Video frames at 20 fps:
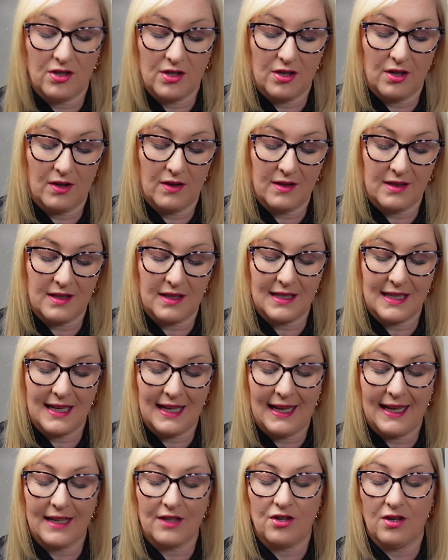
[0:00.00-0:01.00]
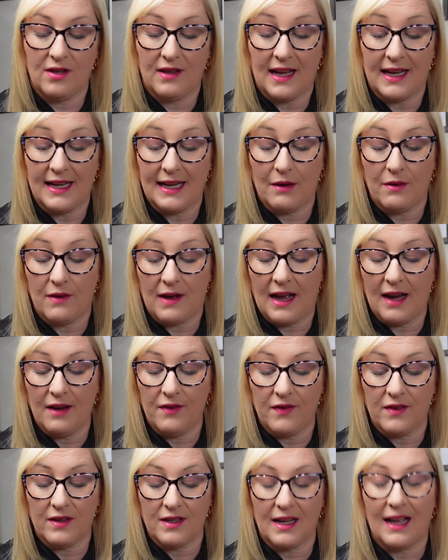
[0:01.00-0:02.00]
So there's a selection there. Now
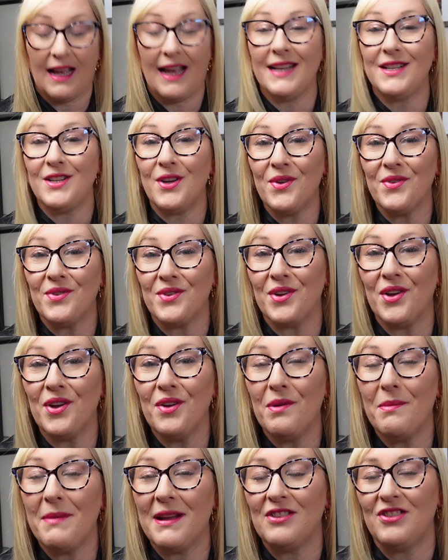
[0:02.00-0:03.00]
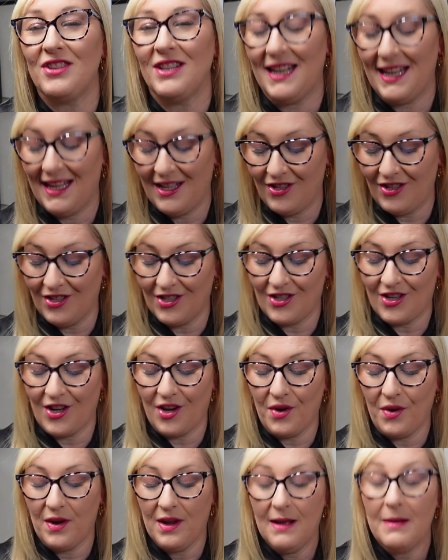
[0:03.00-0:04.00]
I don't know Imagination,
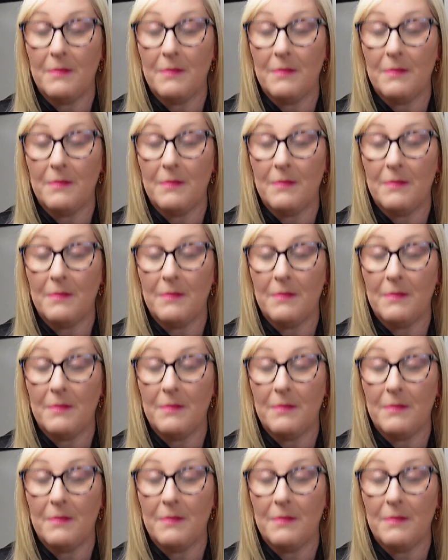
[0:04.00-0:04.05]
so